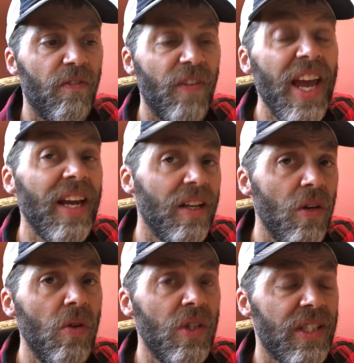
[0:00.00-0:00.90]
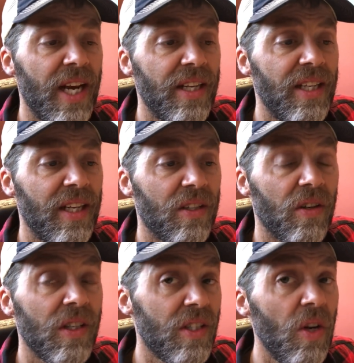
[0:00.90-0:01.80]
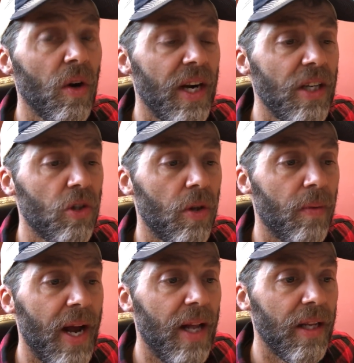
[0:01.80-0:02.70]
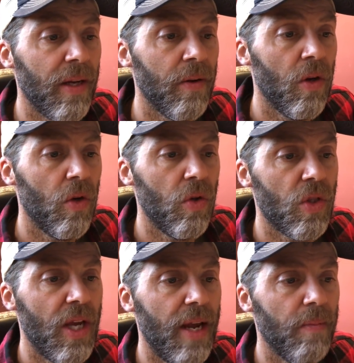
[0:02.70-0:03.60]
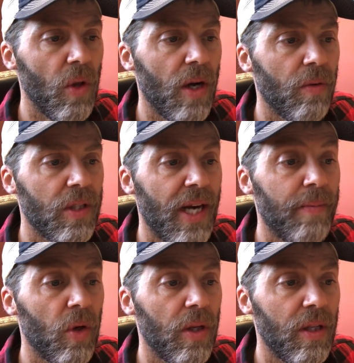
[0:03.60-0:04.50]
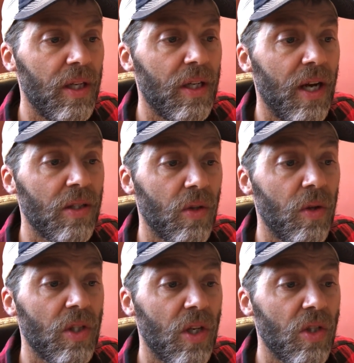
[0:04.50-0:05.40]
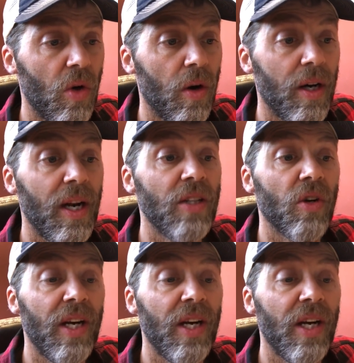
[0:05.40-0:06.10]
Fake news, said Dichter. This is the organizer of the rally, whose name, along with Tamara Lich, is listed as the organizer.